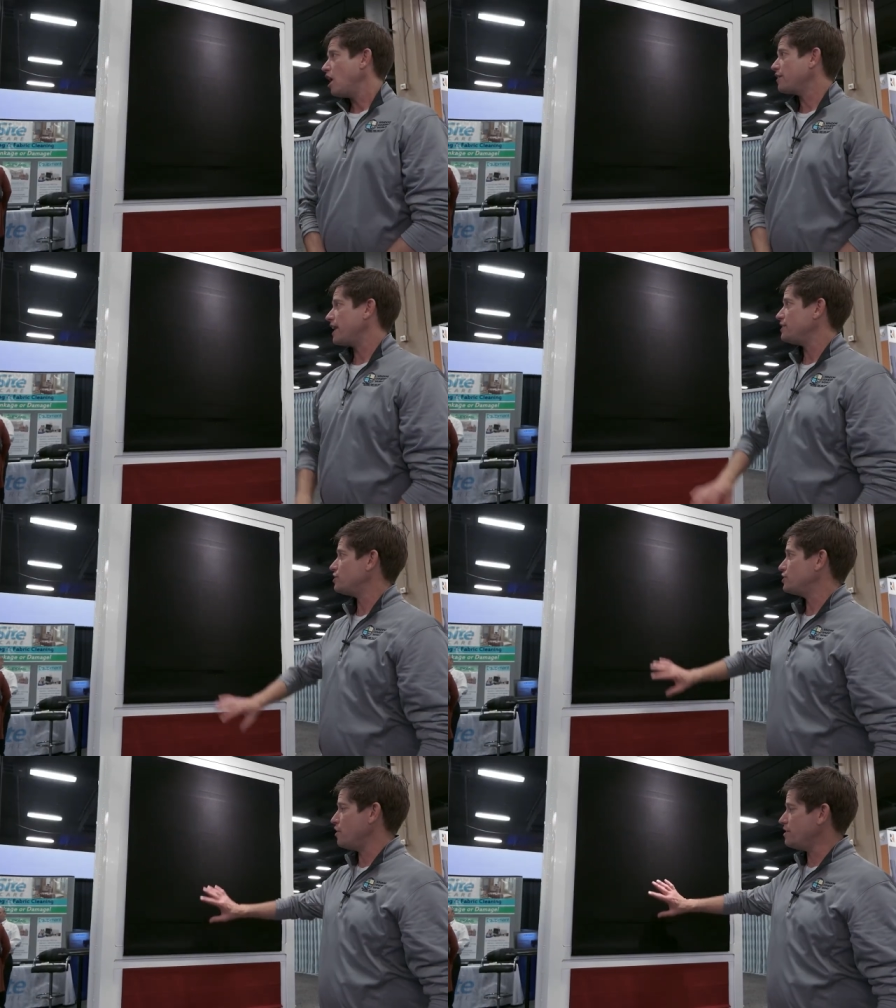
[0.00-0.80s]
Okay,
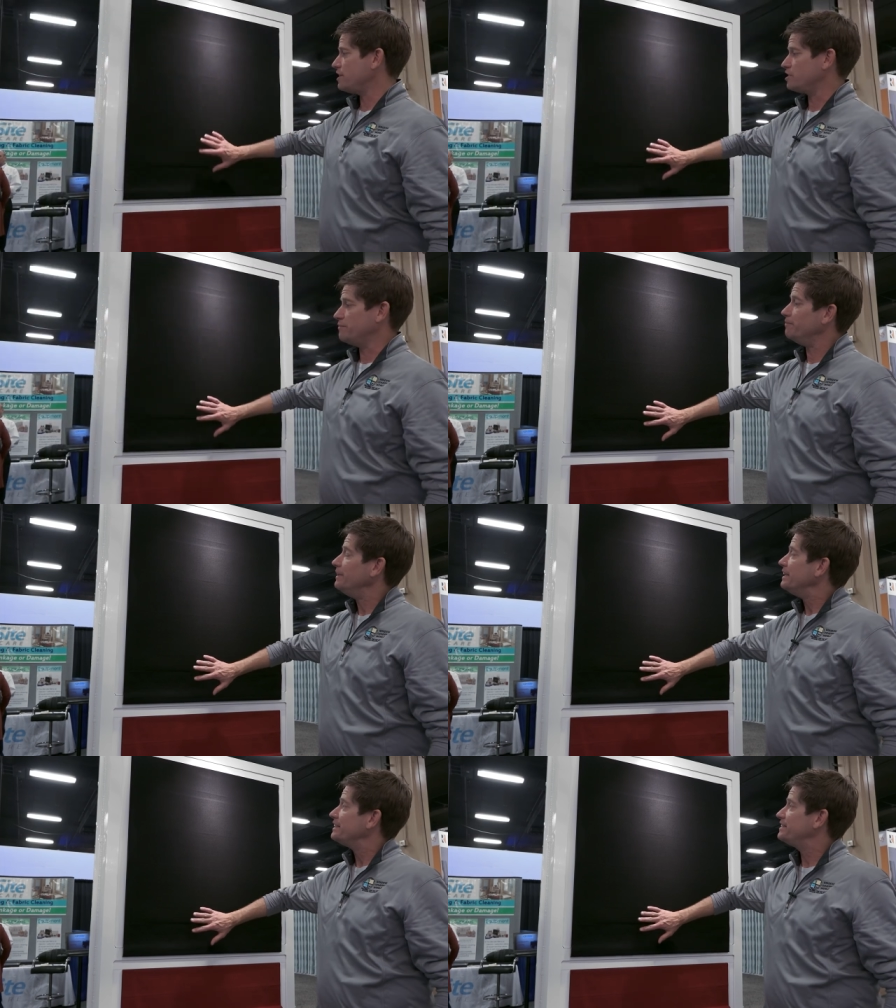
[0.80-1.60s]
just showing you some
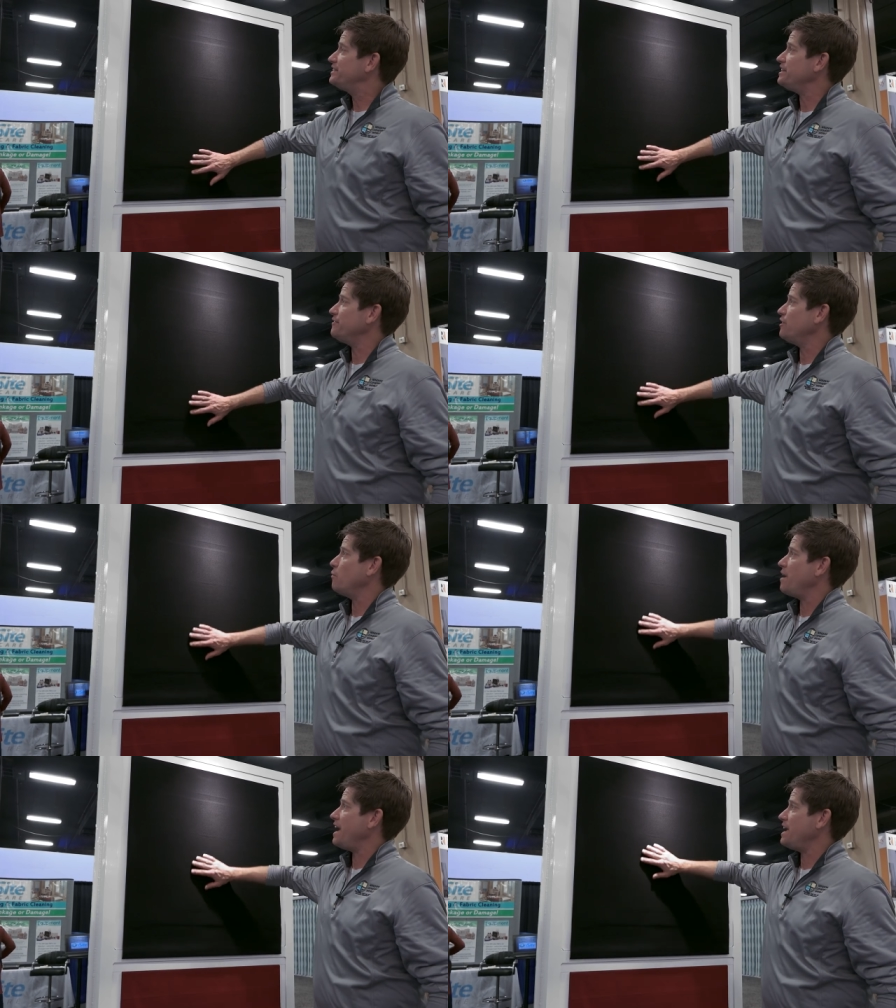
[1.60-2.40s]
different
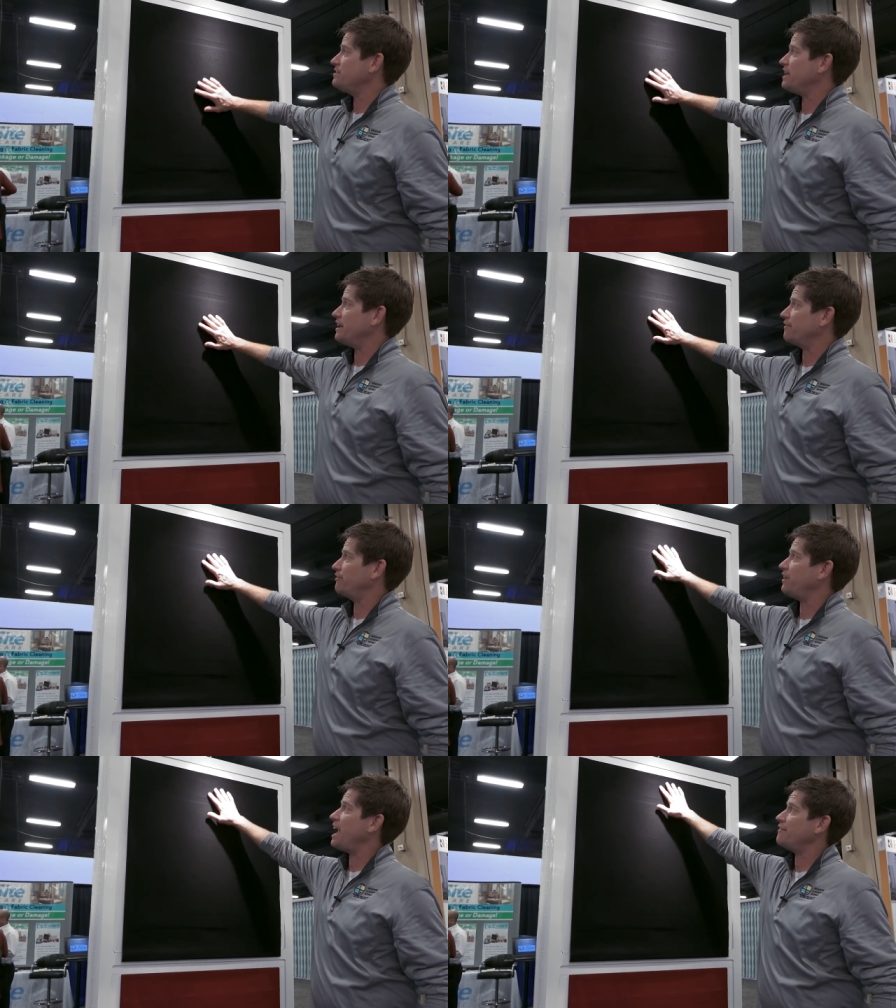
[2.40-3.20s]
ways that a
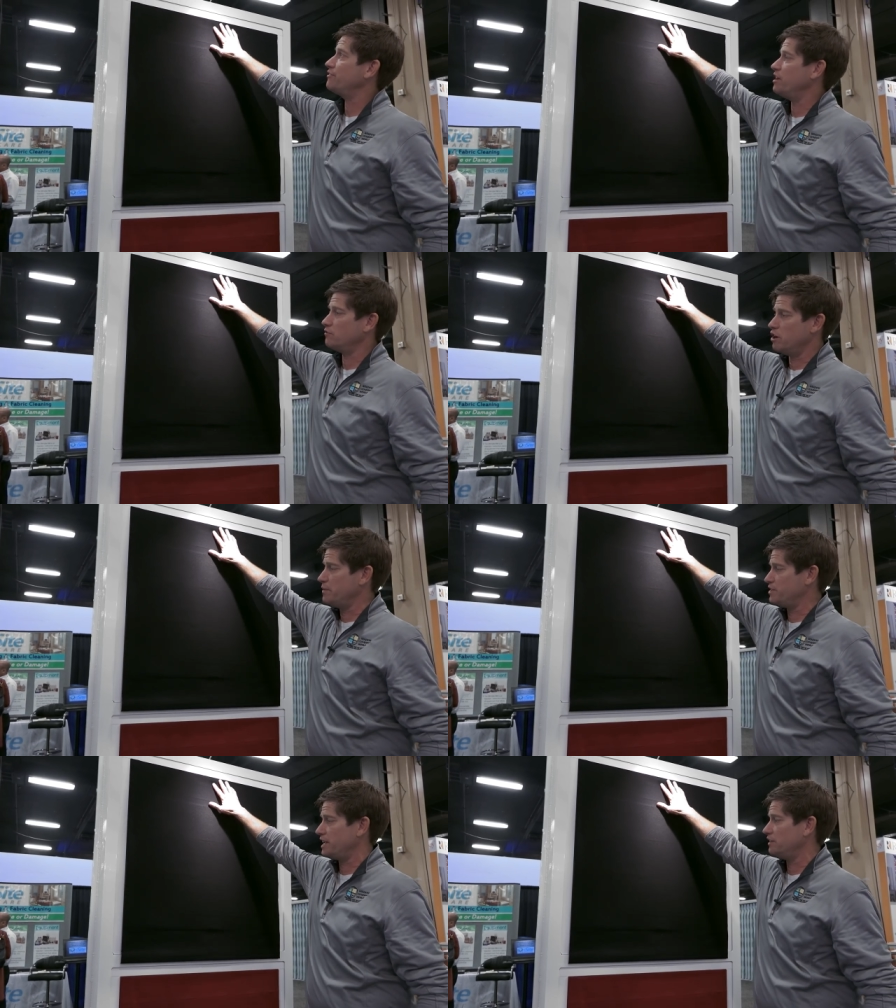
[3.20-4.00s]
flat front
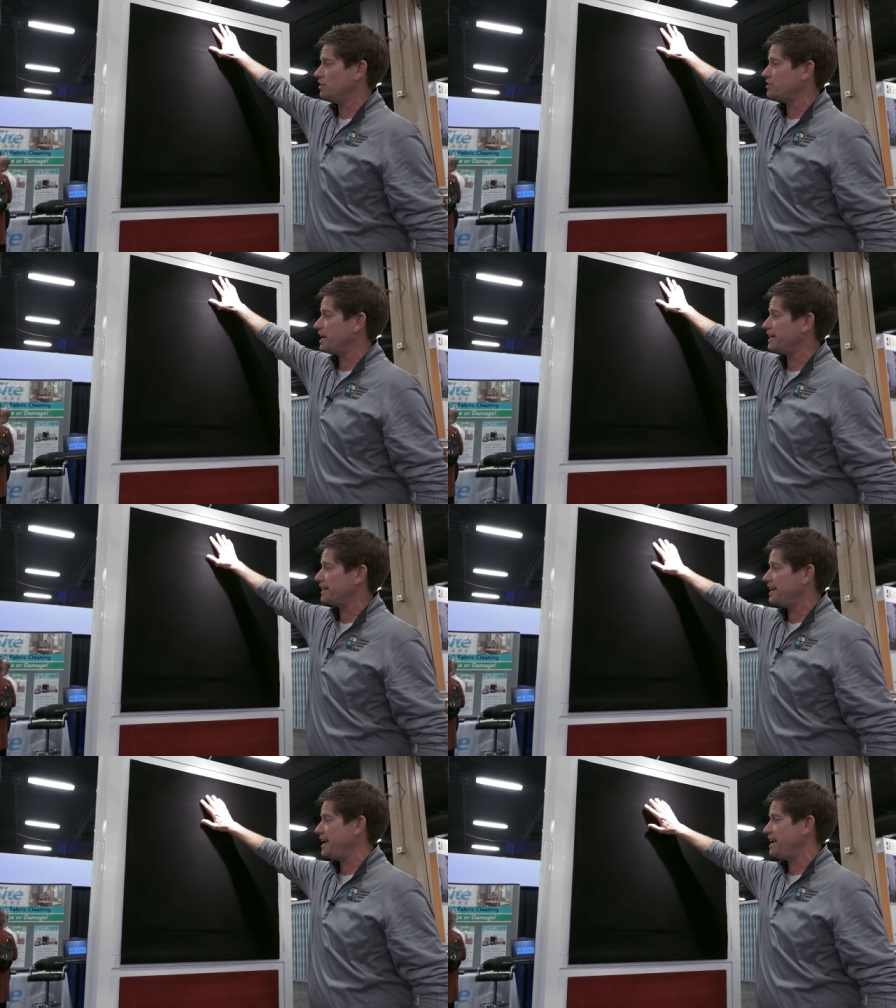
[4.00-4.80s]
Roman shade looks like.
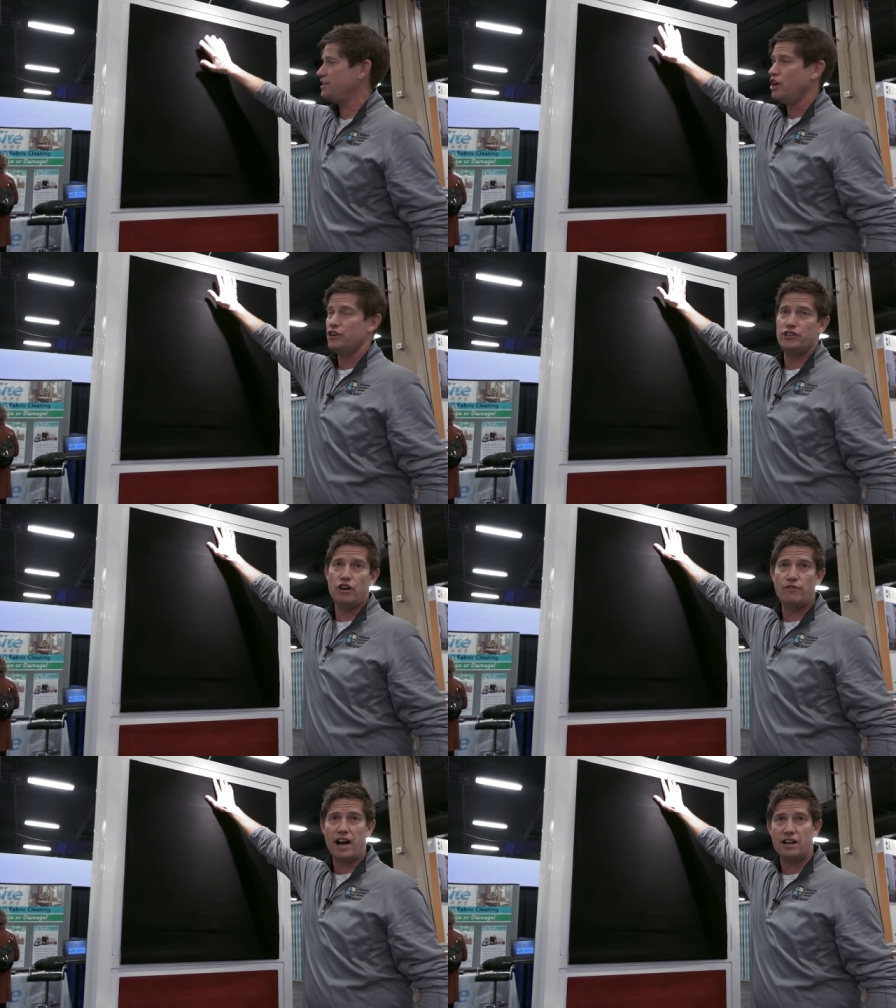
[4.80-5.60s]
Again,
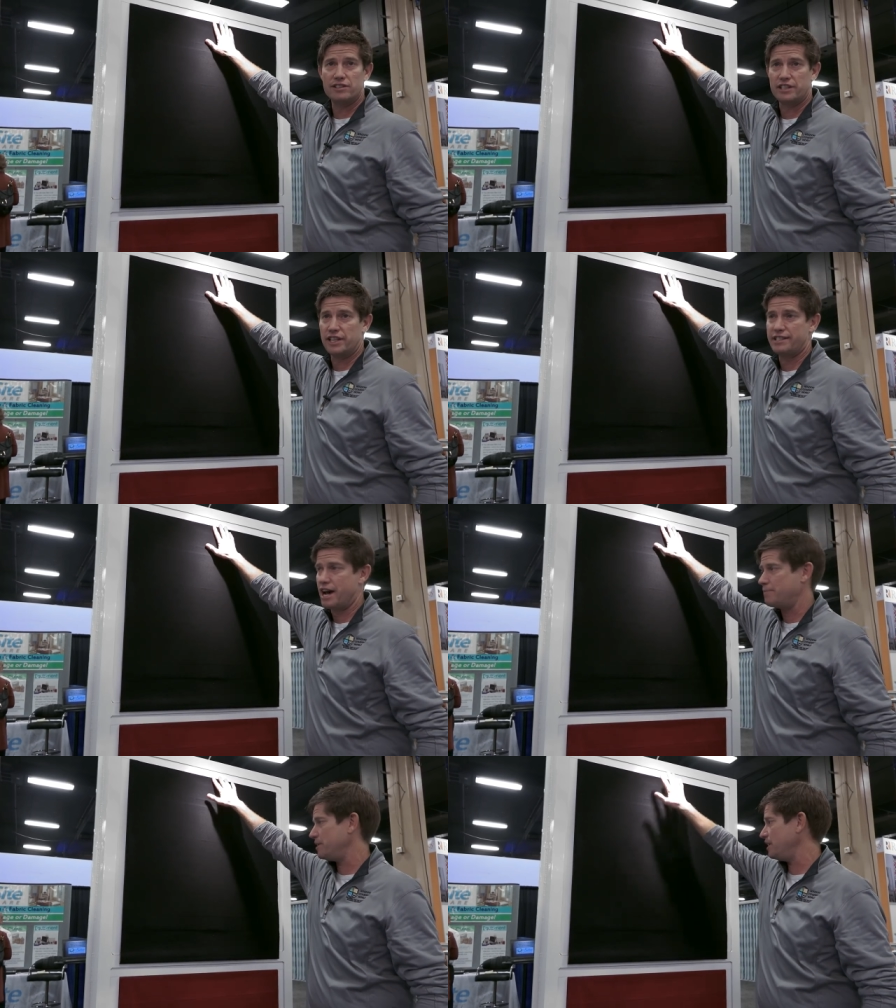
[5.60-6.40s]
no valance on the
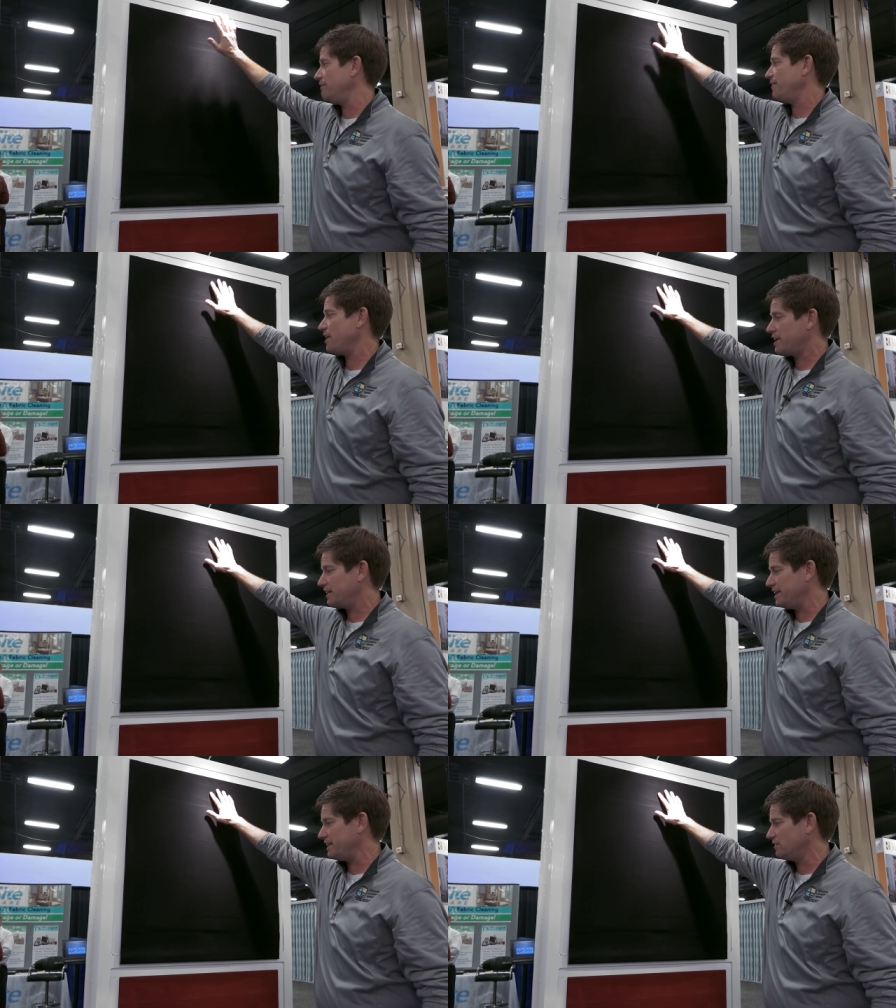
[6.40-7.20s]
top here, very
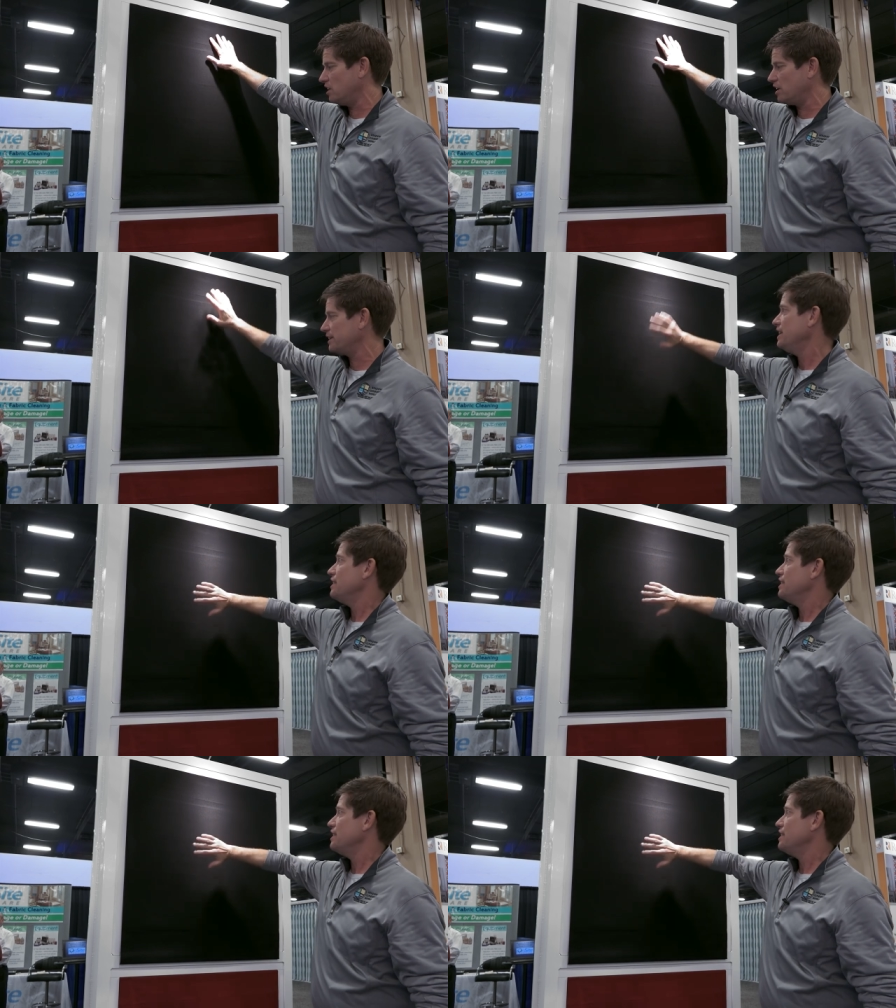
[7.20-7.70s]
clean look.